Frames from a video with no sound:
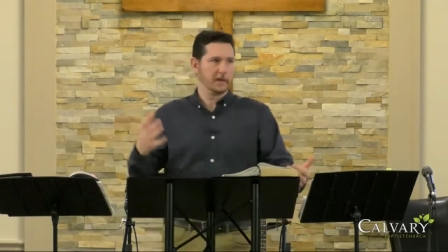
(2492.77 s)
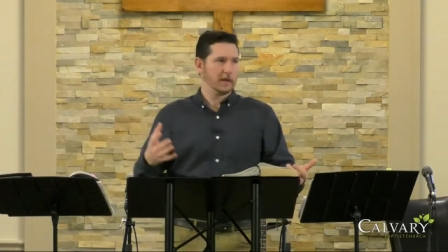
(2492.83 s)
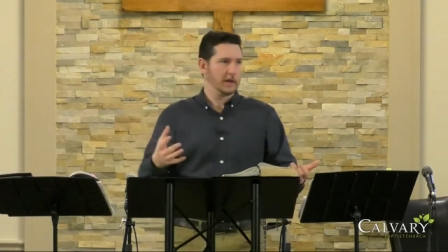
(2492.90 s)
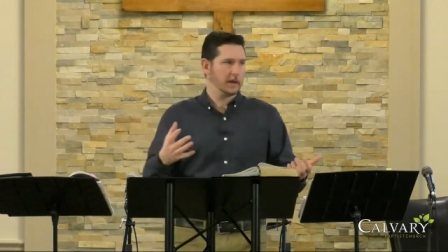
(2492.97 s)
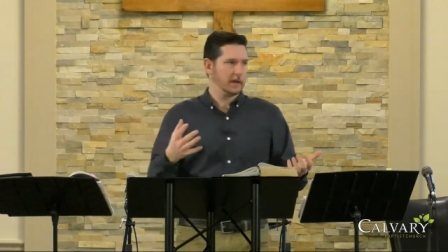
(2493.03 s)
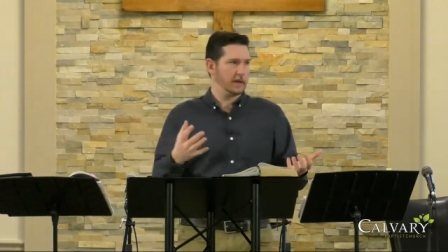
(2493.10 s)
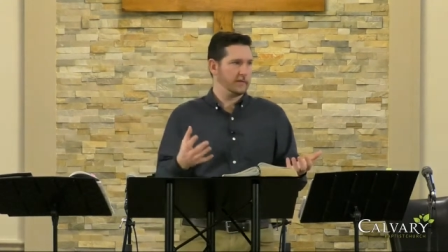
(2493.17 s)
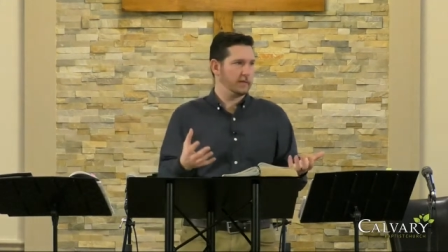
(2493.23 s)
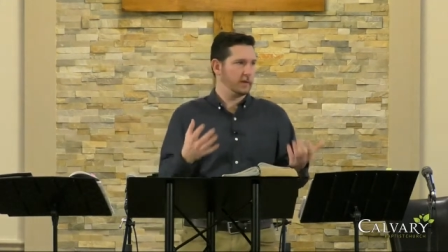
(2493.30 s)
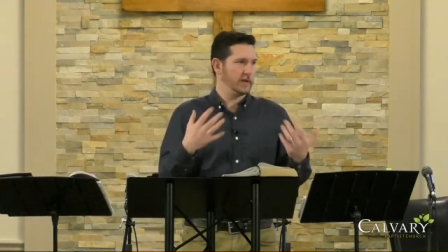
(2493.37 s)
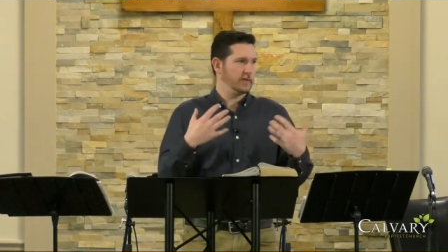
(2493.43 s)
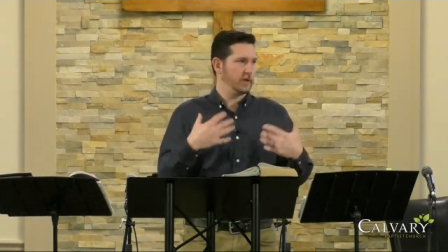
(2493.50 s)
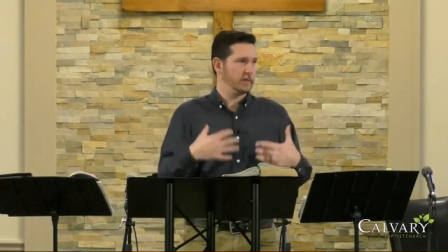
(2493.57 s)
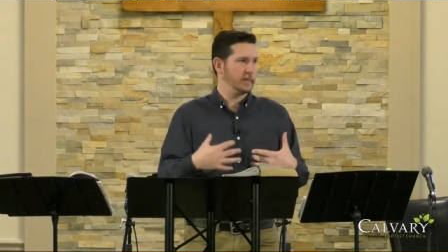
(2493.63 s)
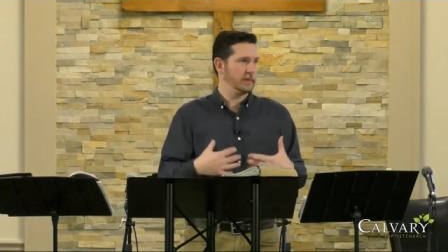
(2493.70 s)
a fully
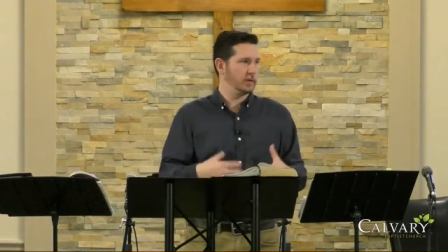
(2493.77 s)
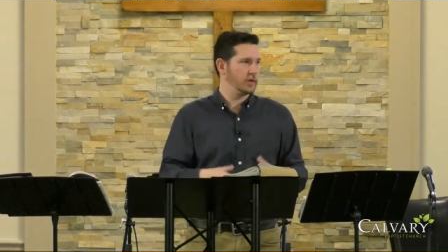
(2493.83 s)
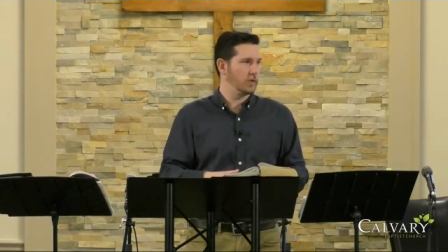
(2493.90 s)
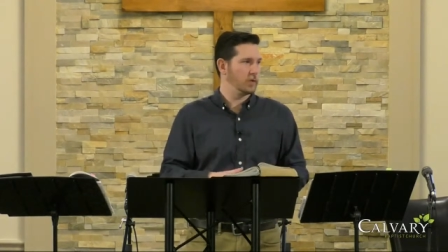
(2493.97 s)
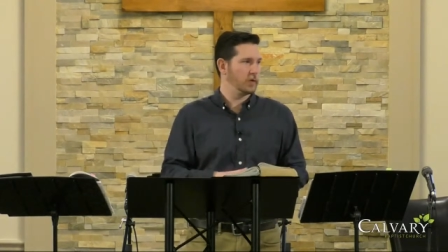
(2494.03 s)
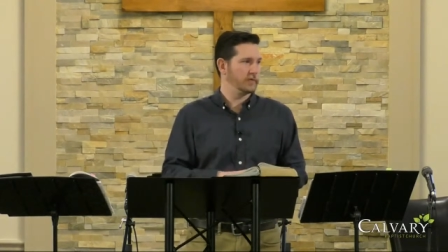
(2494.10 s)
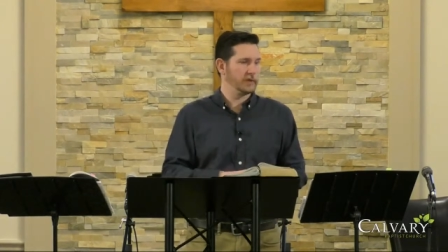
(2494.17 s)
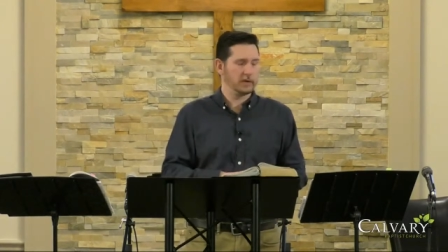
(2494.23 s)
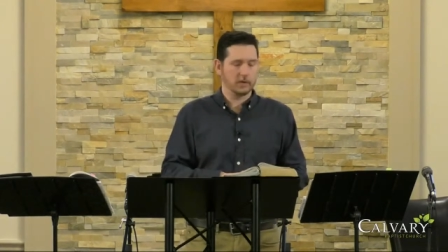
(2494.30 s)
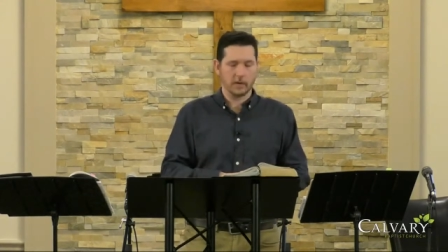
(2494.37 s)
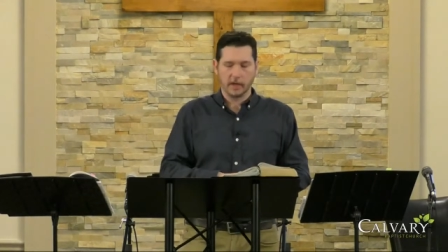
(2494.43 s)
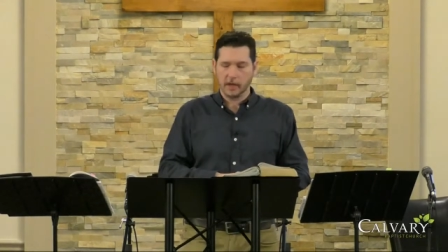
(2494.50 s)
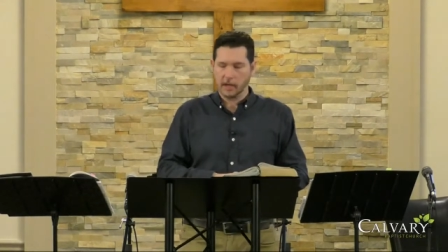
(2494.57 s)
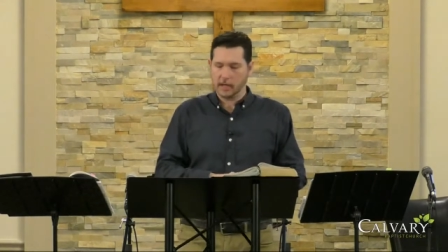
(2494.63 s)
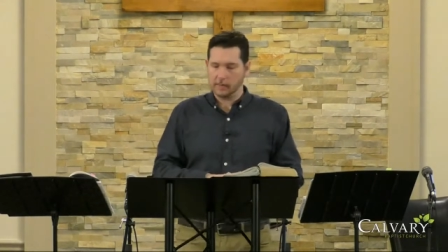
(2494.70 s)
formed biblical worldview.
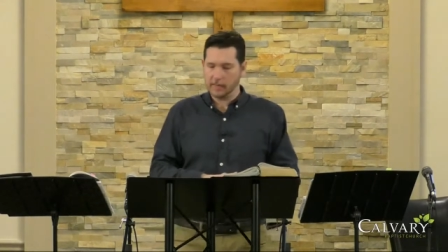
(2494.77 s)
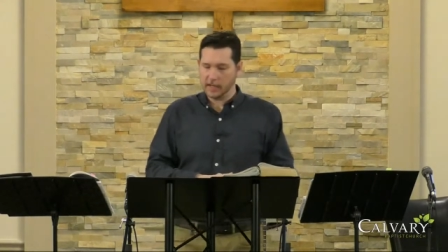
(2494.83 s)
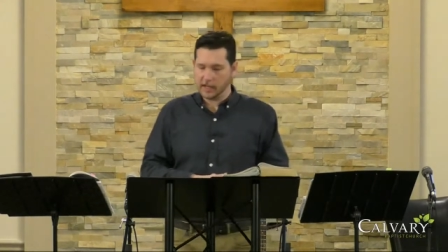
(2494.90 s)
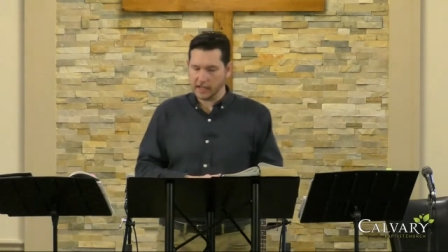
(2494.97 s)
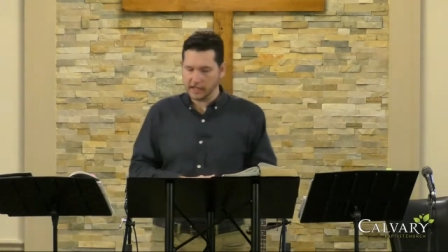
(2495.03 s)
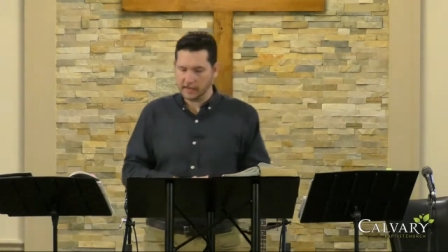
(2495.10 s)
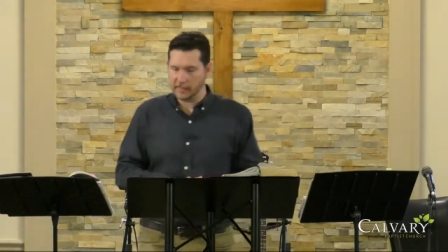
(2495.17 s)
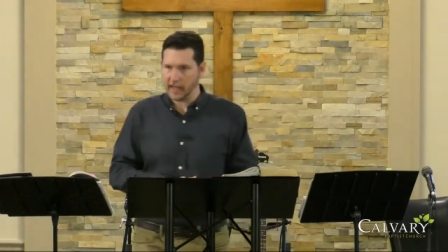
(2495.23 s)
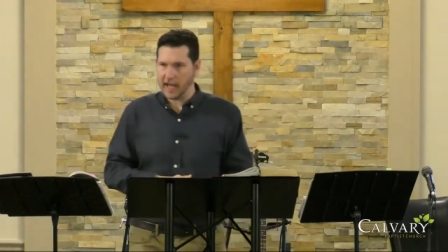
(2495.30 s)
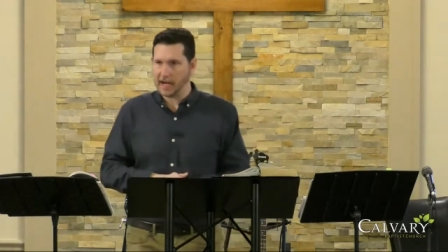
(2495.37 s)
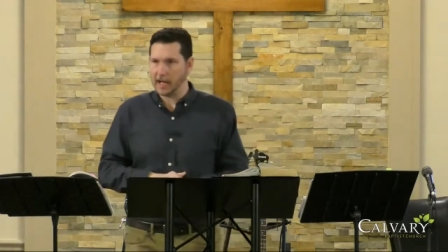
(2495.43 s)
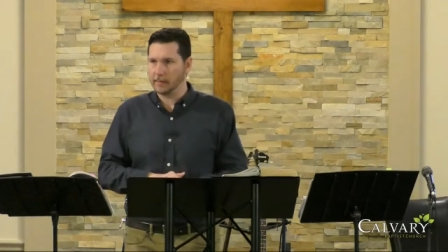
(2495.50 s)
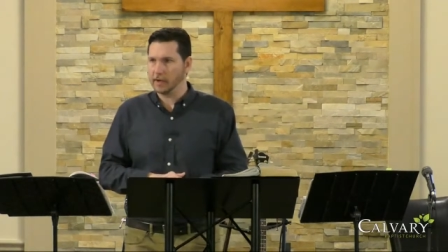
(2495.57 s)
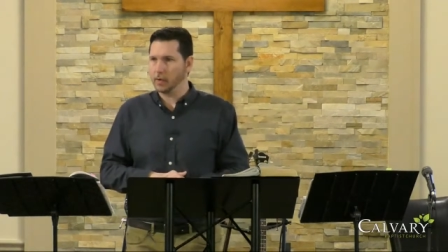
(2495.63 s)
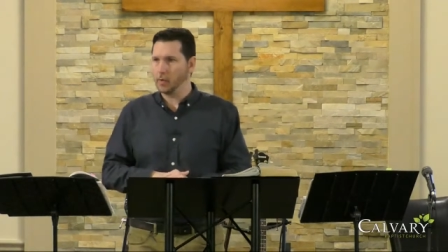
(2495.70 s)
And because of that,
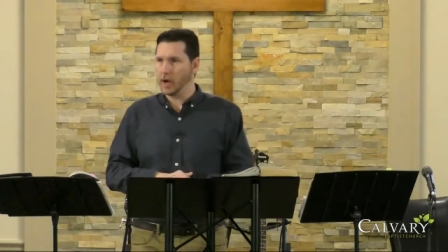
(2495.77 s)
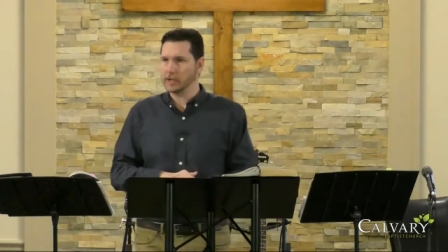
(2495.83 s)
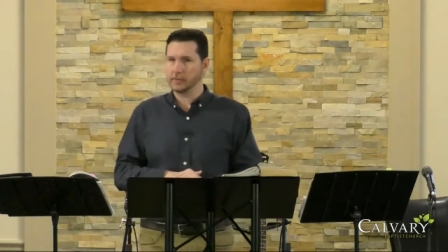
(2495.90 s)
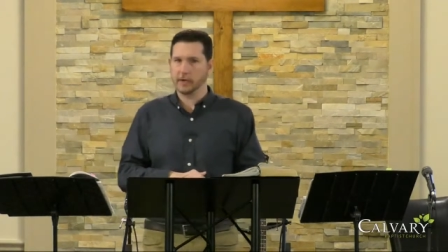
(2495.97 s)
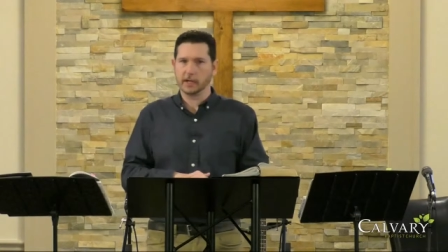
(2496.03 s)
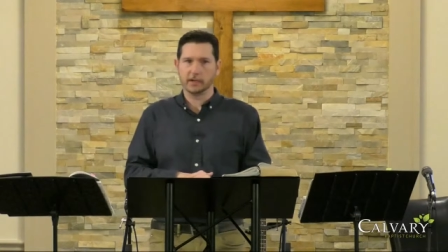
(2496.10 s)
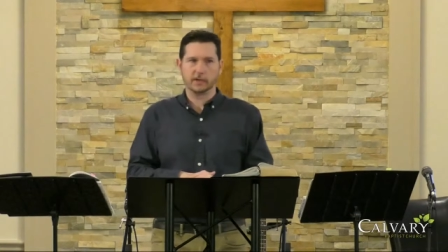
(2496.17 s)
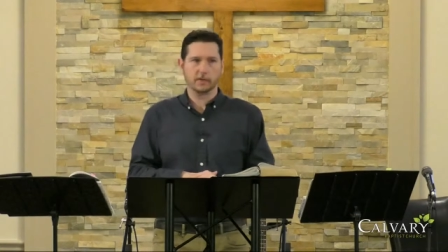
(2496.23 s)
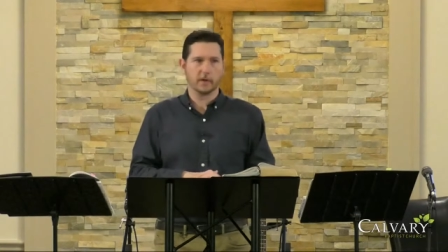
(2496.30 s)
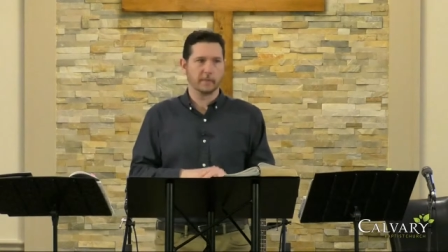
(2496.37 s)
I'm going to watch what I do.